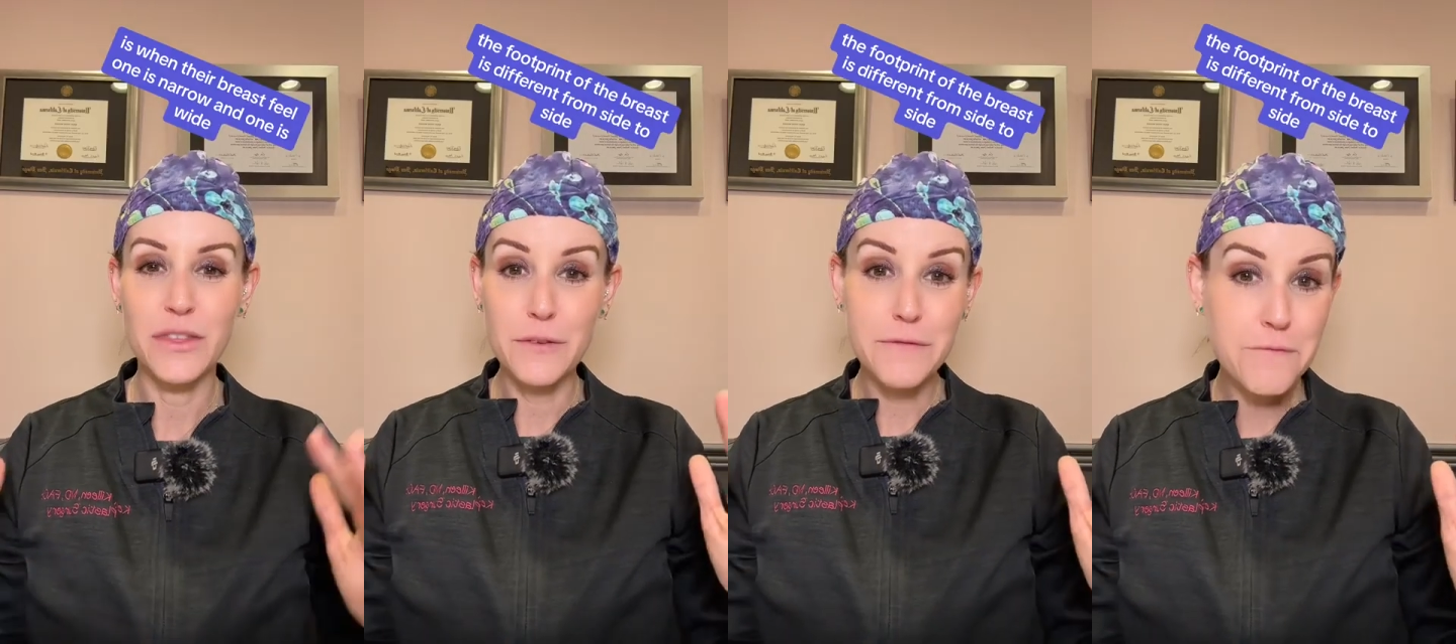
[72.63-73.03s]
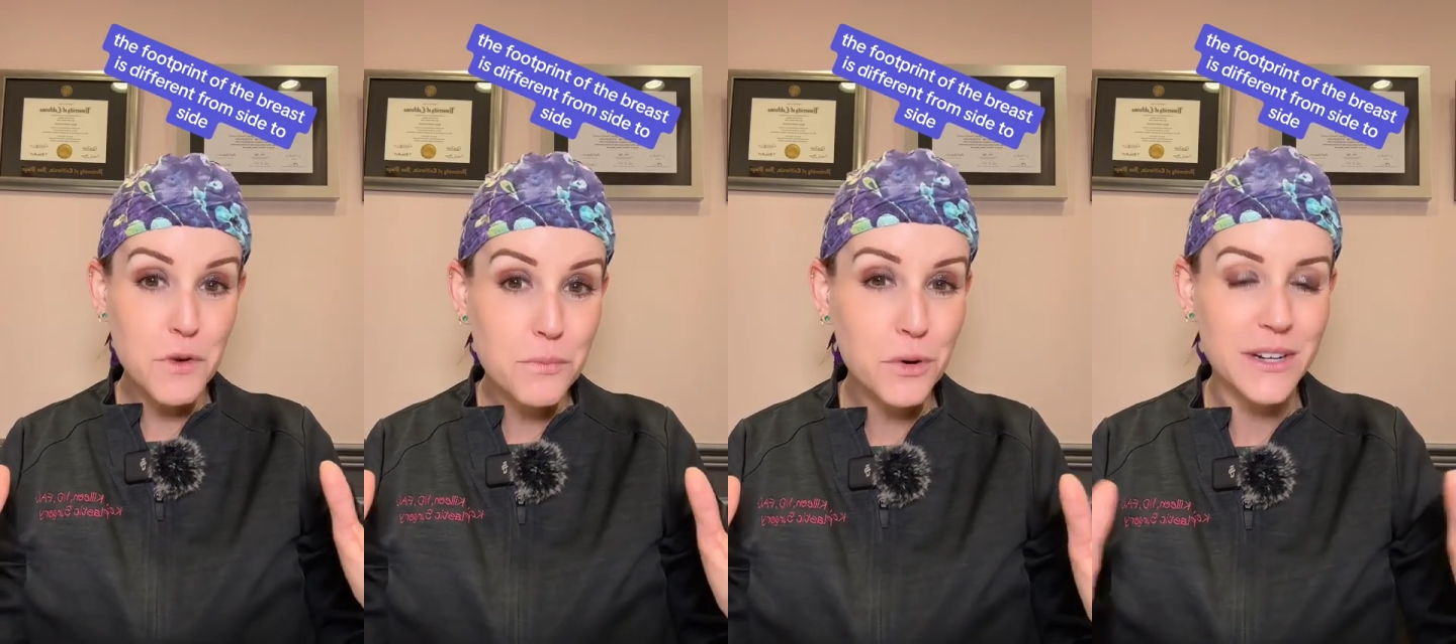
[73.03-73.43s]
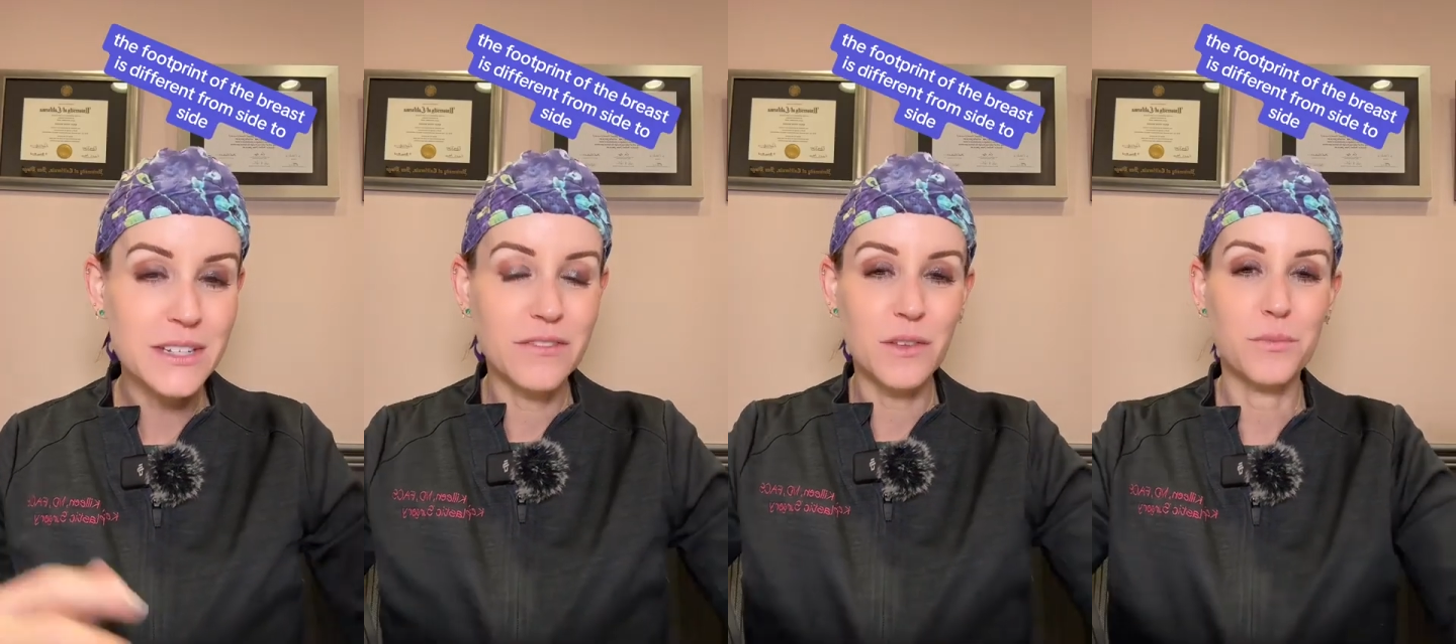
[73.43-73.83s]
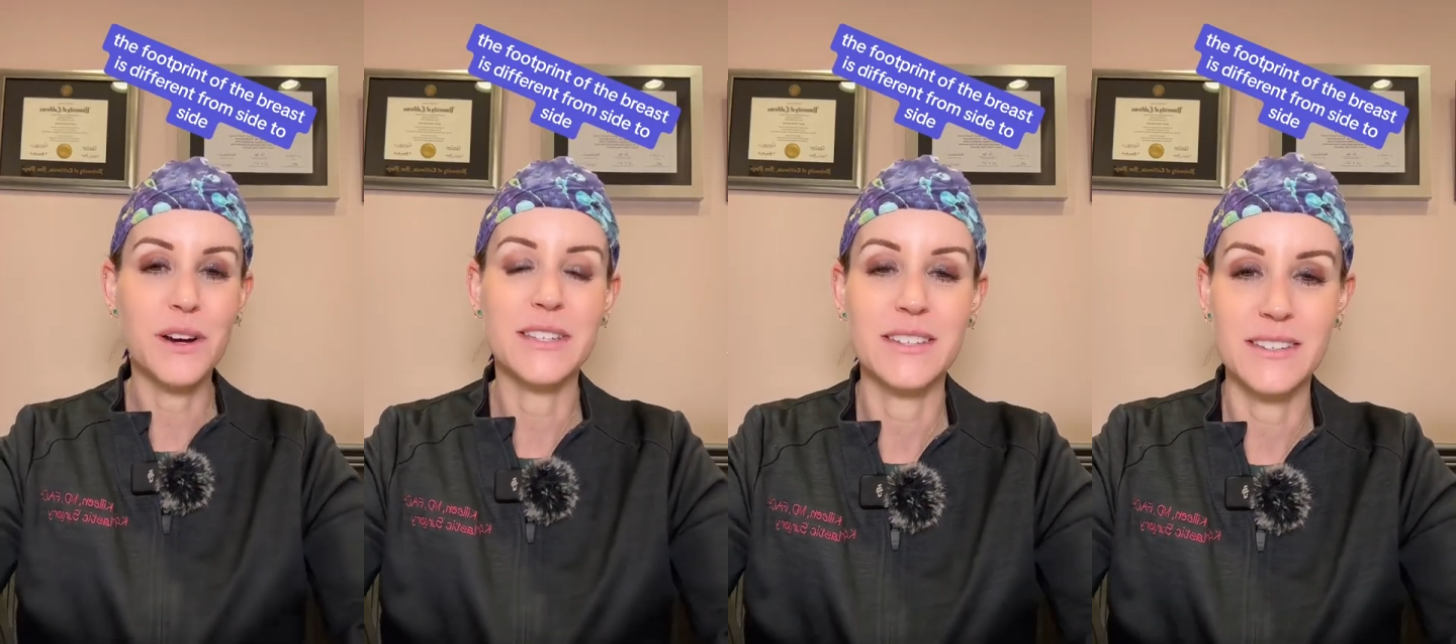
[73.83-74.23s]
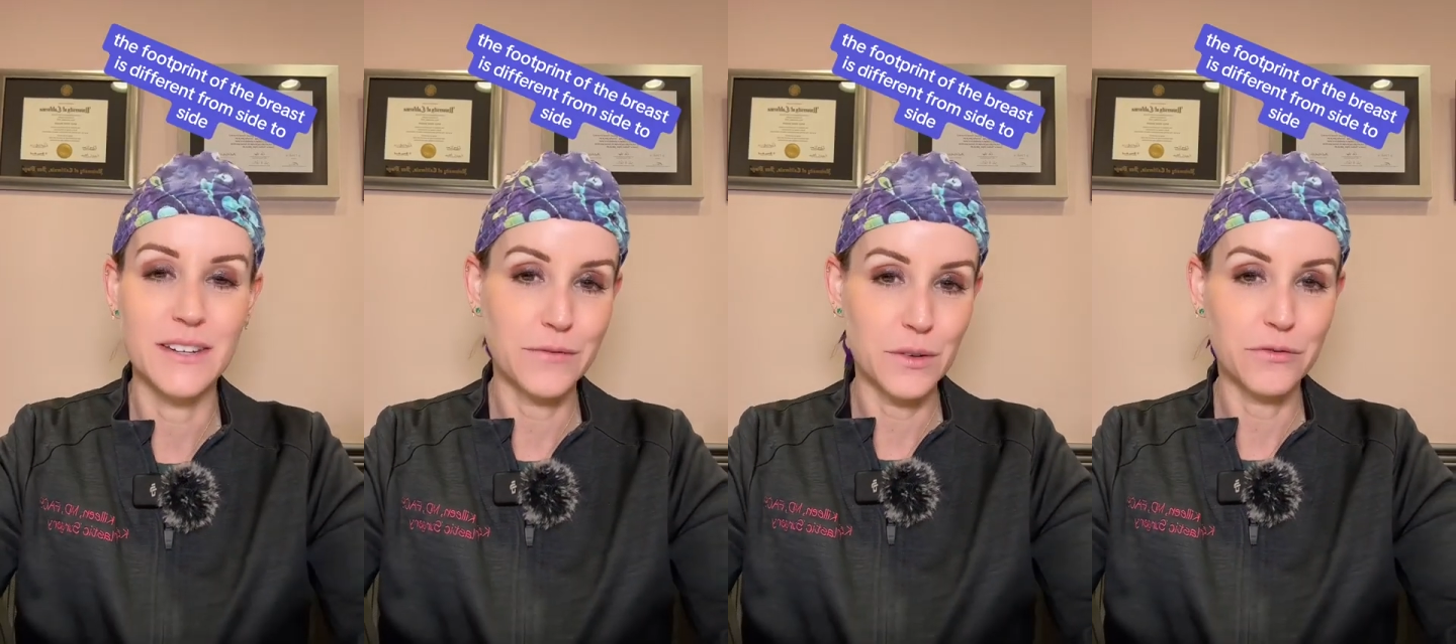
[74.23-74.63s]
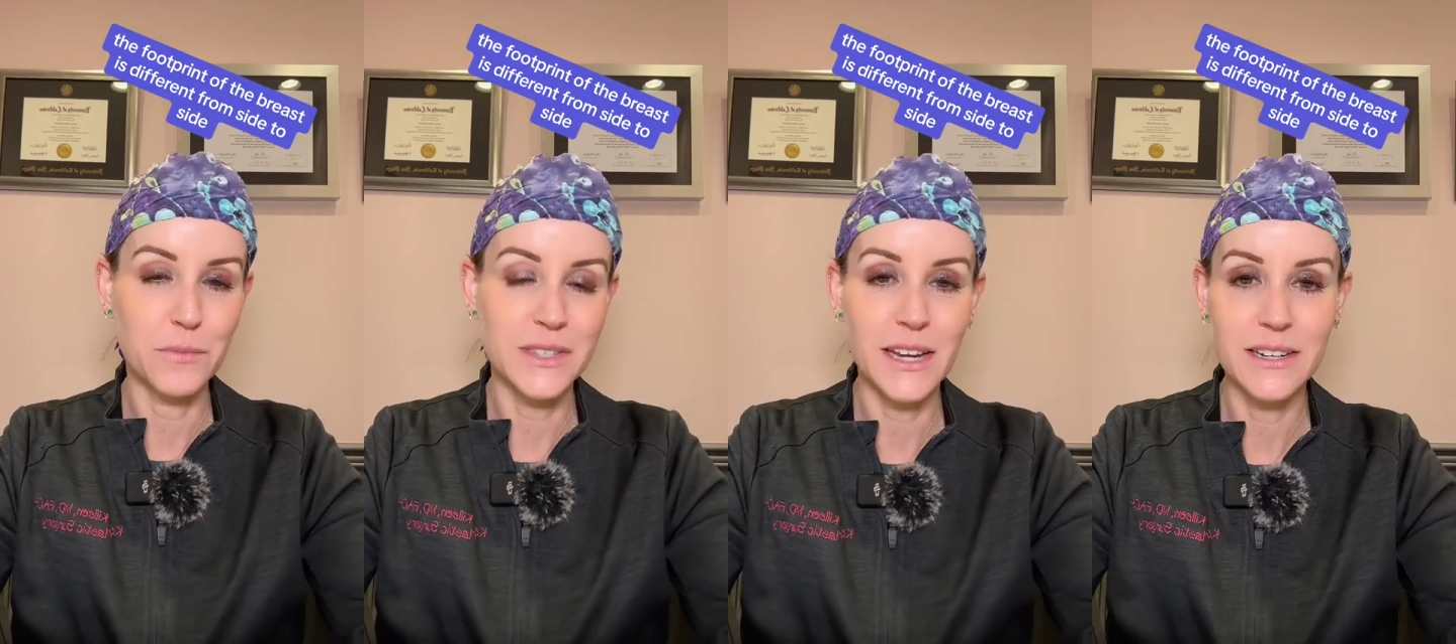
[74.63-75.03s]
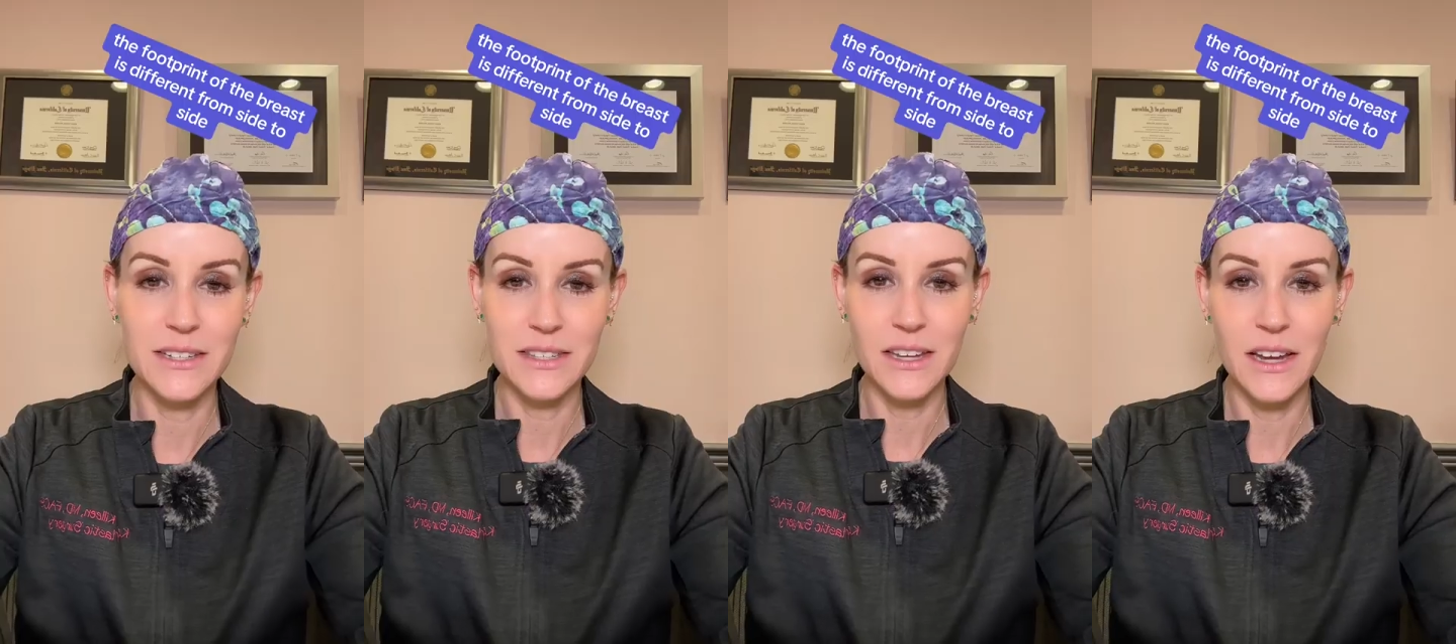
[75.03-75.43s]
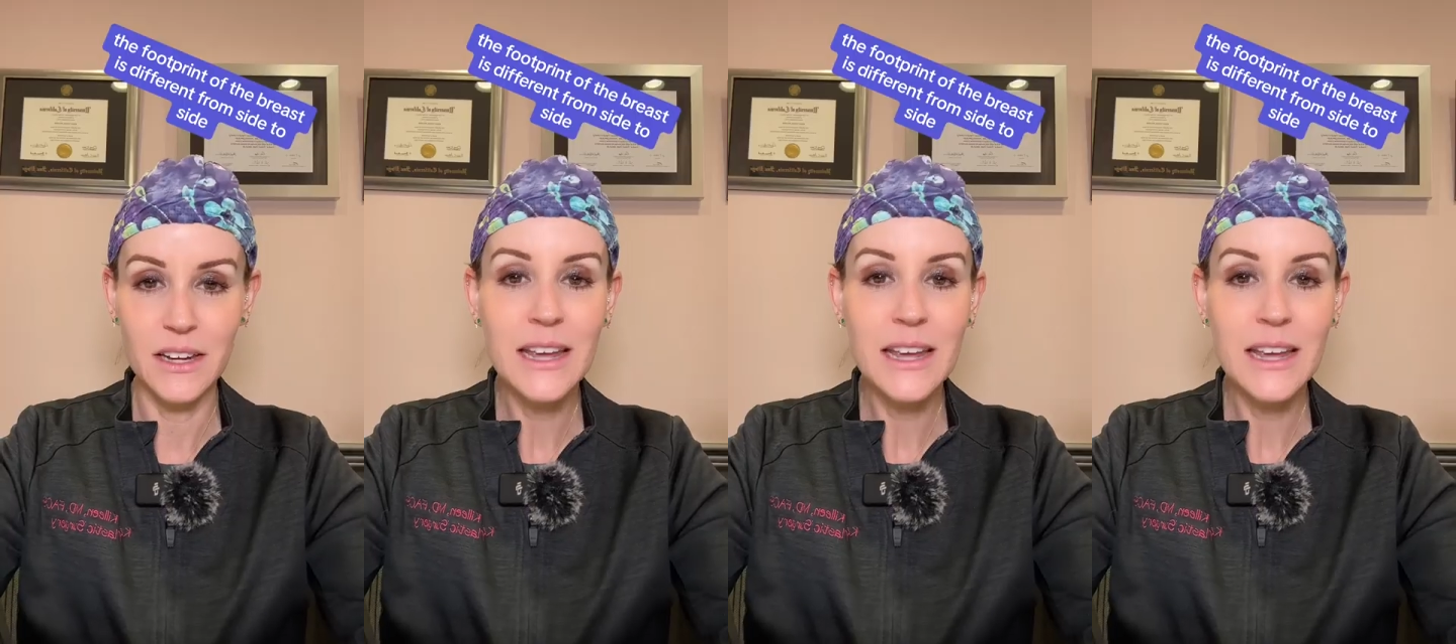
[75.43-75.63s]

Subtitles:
The footprint of the breast is different from side to side.